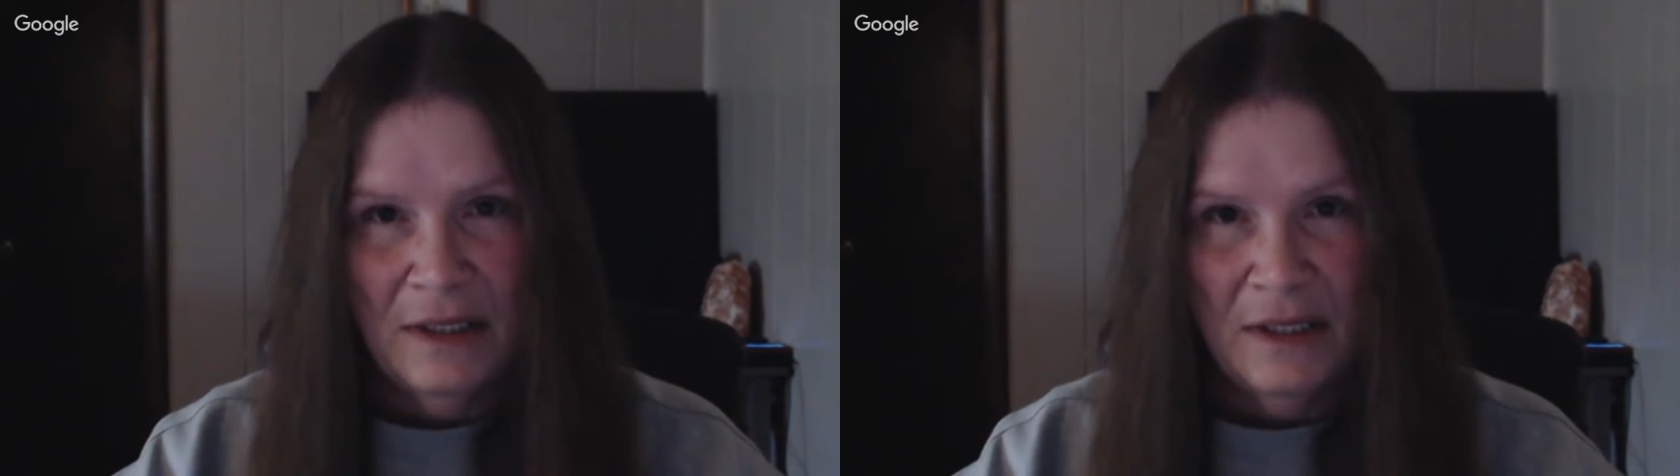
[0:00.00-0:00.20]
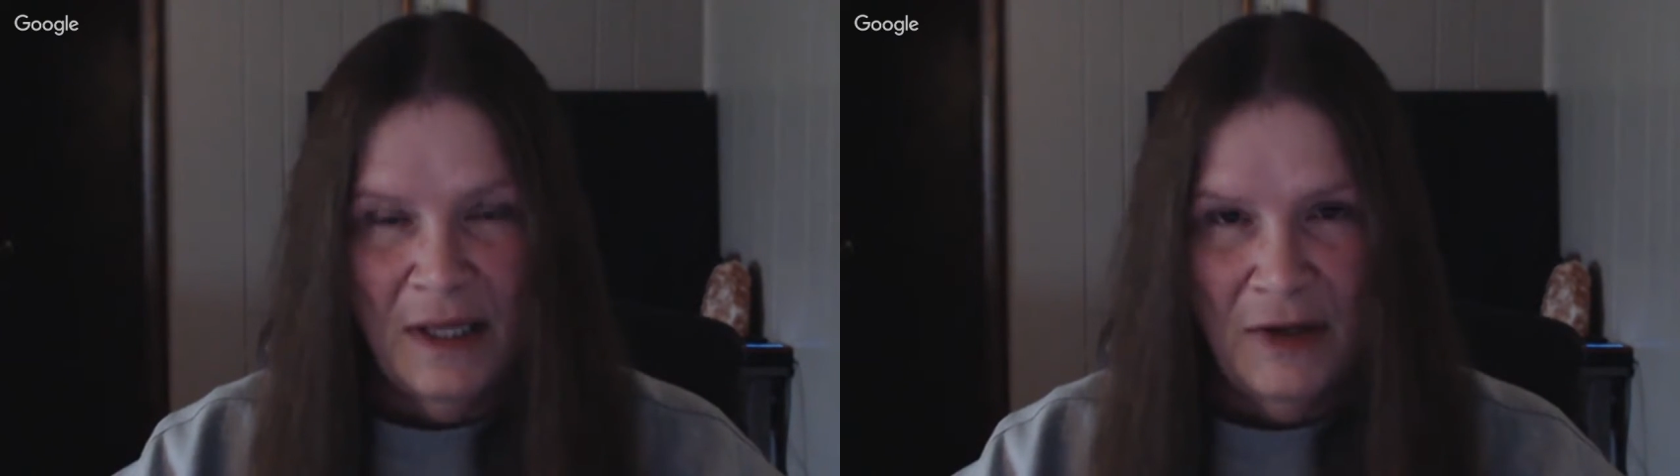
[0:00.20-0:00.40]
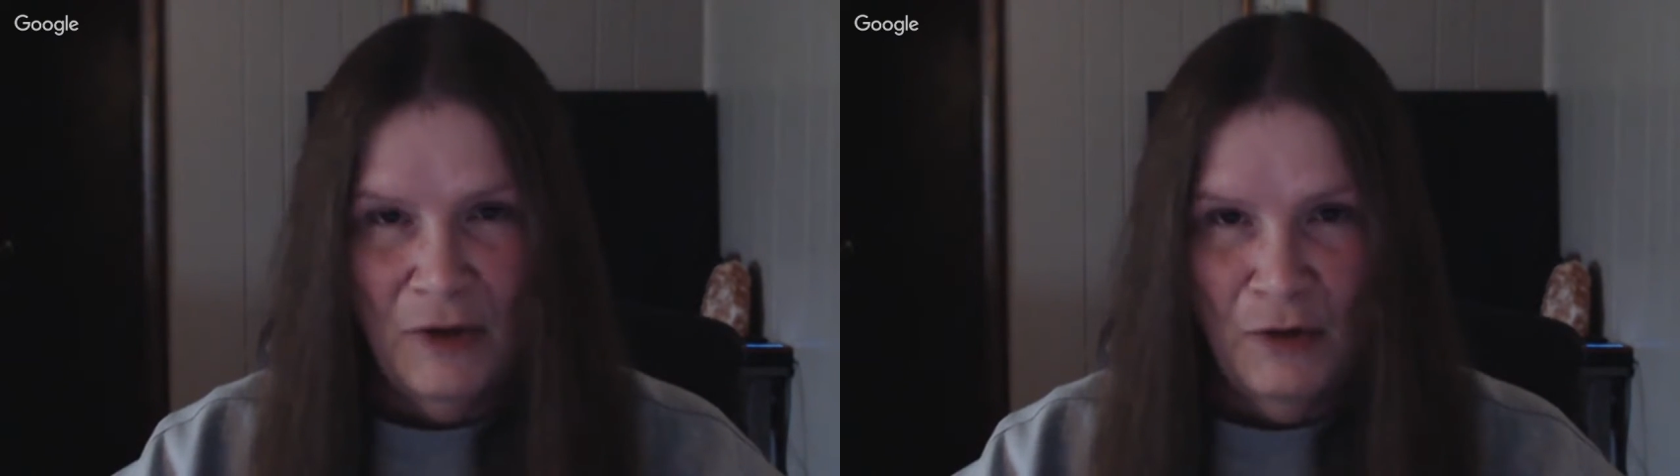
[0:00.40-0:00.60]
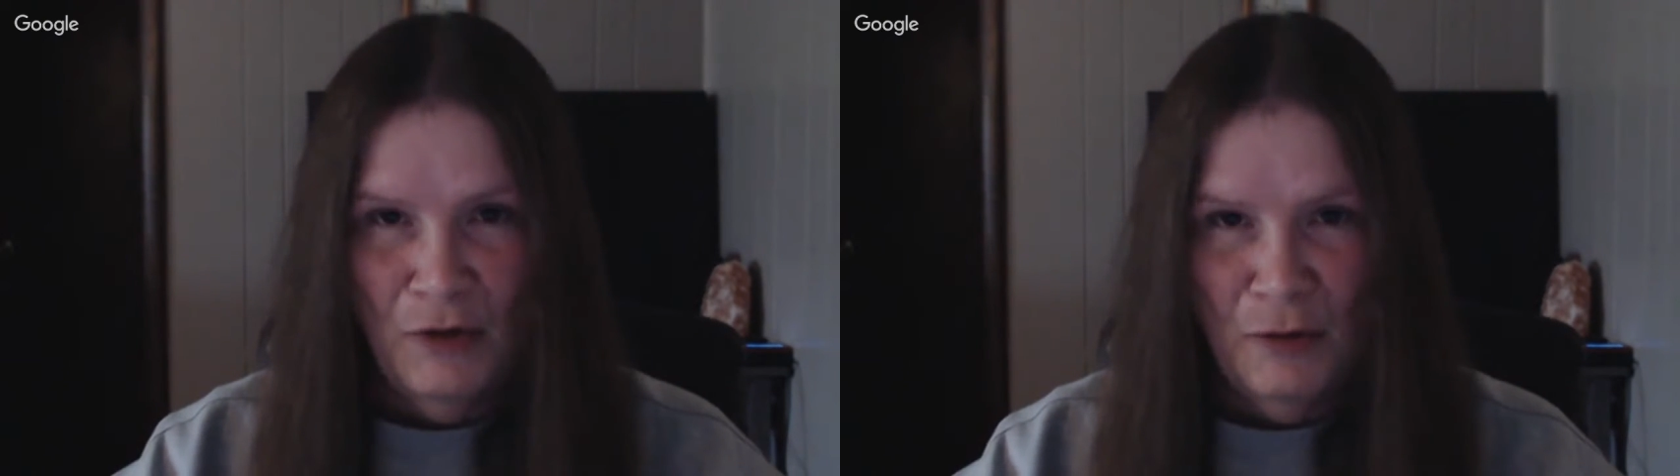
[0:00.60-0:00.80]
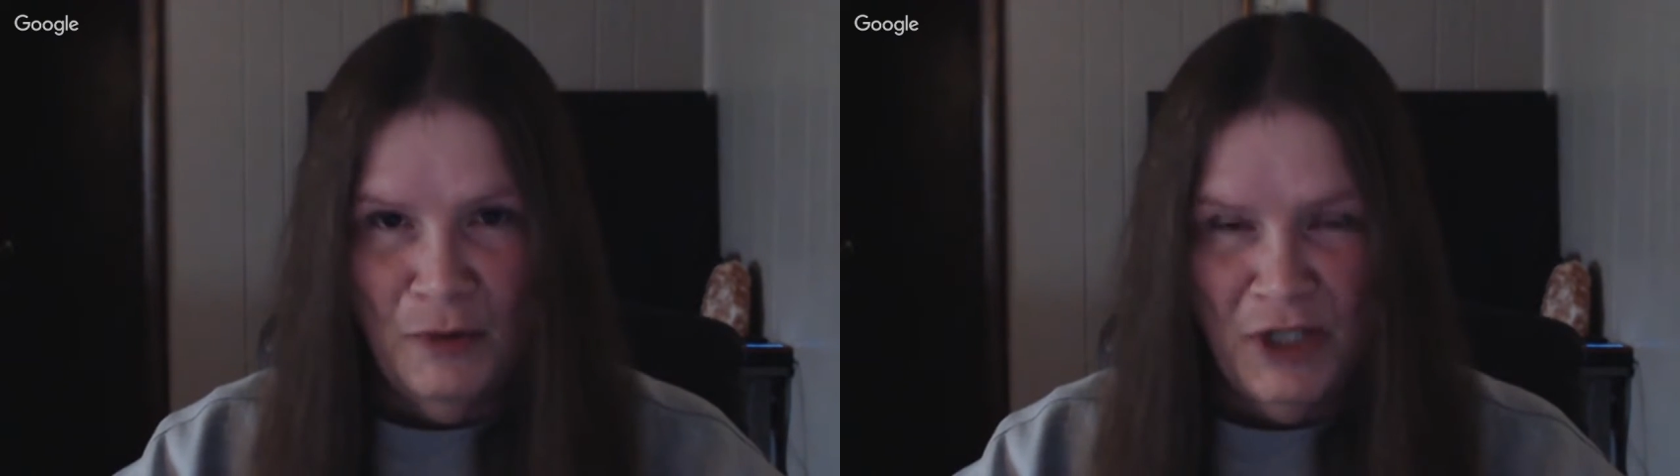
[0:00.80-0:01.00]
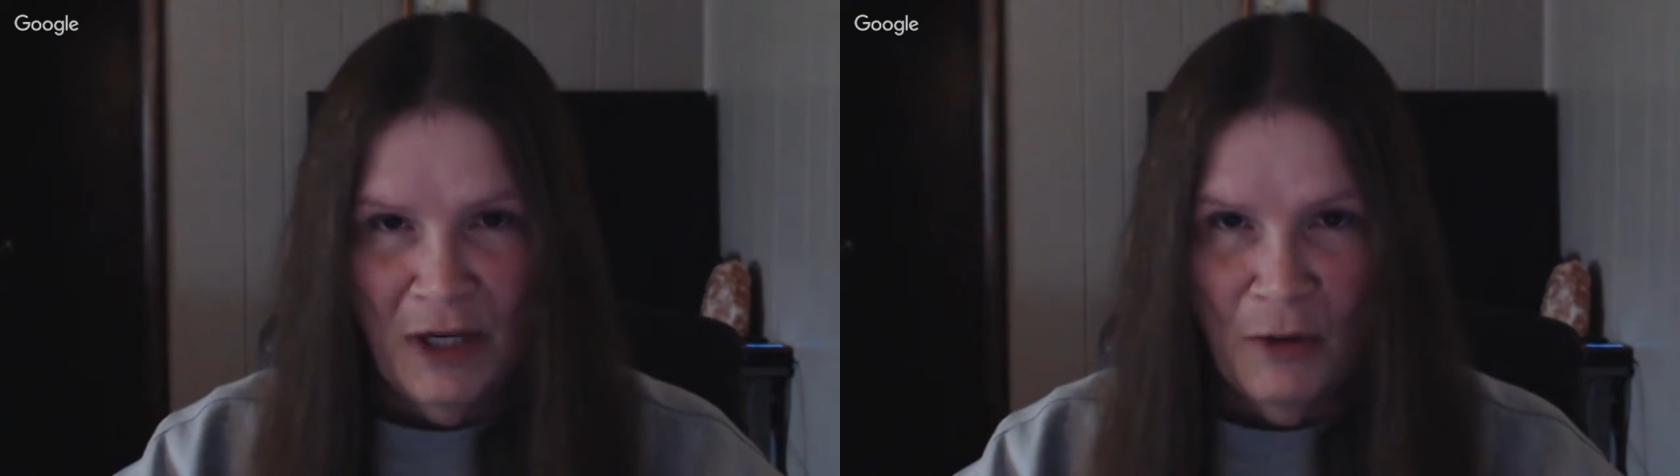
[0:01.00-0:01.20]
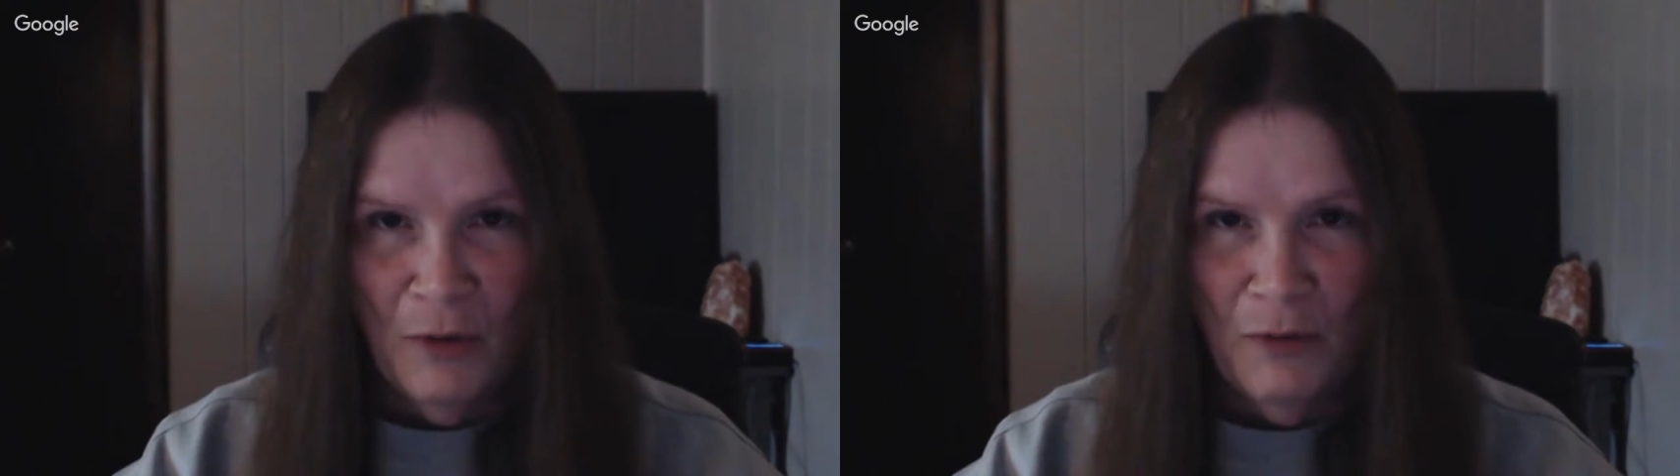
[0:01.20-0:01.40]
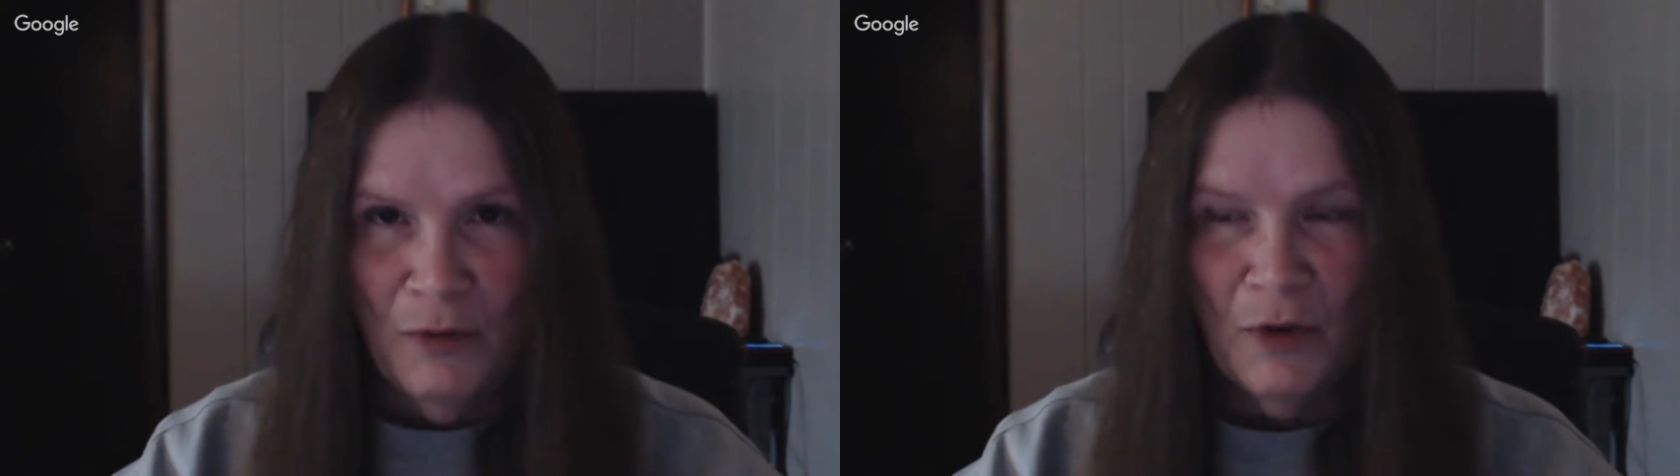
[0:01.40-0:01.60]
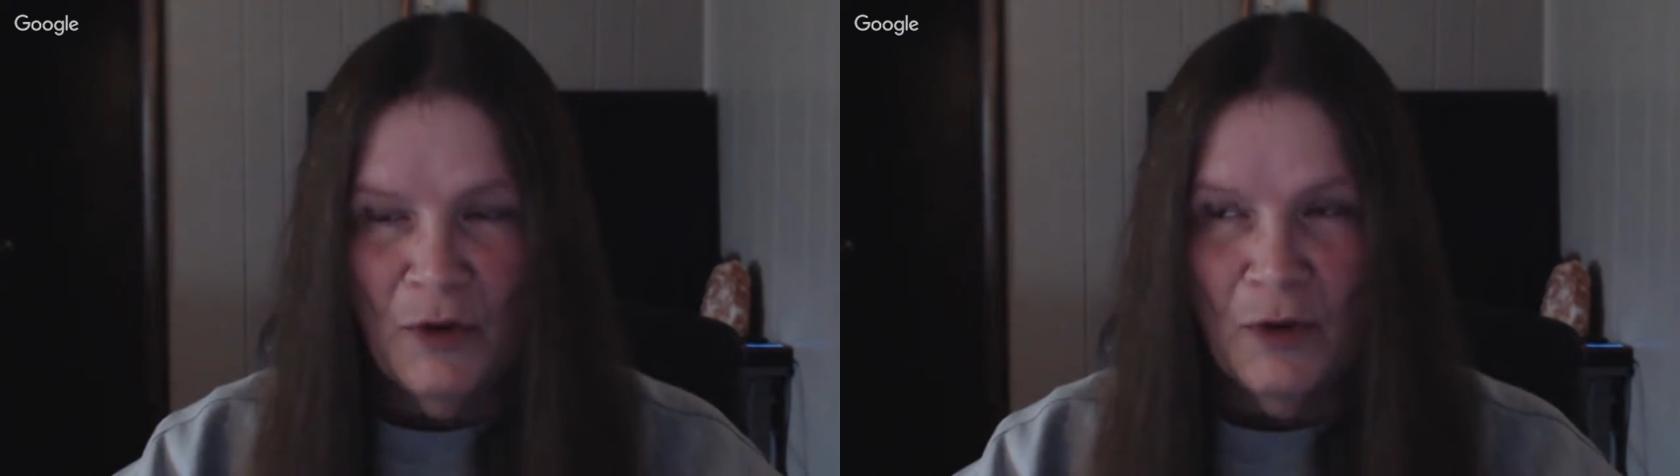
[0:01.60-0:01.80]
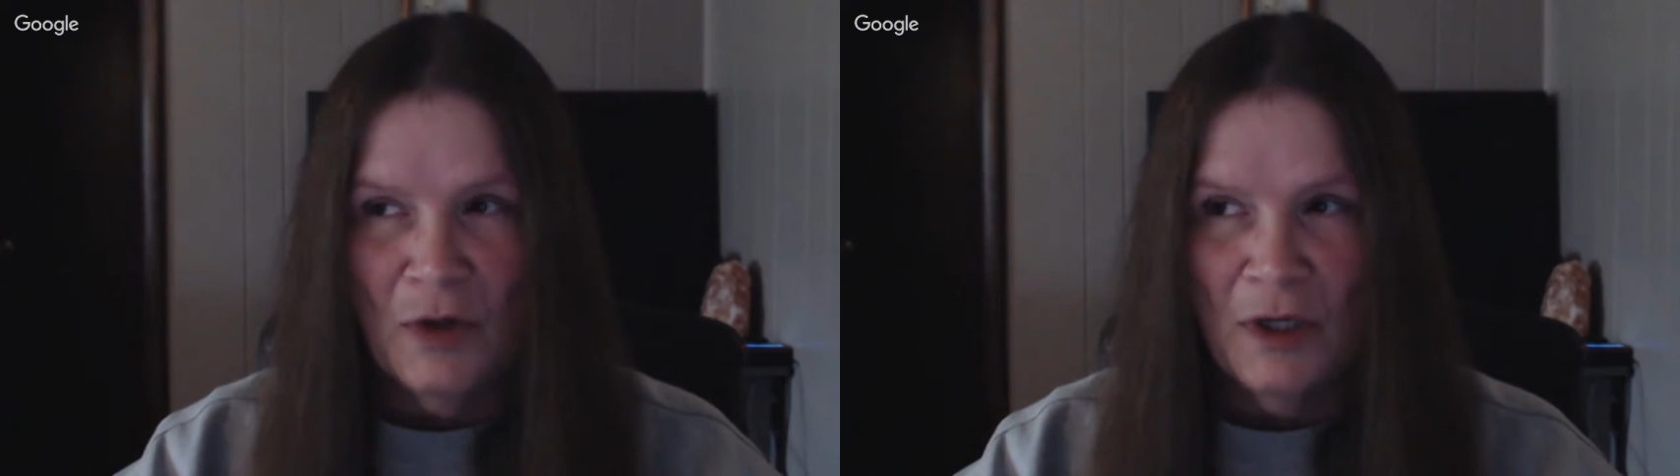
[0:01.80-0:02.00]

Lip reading: to that YouTube channel for,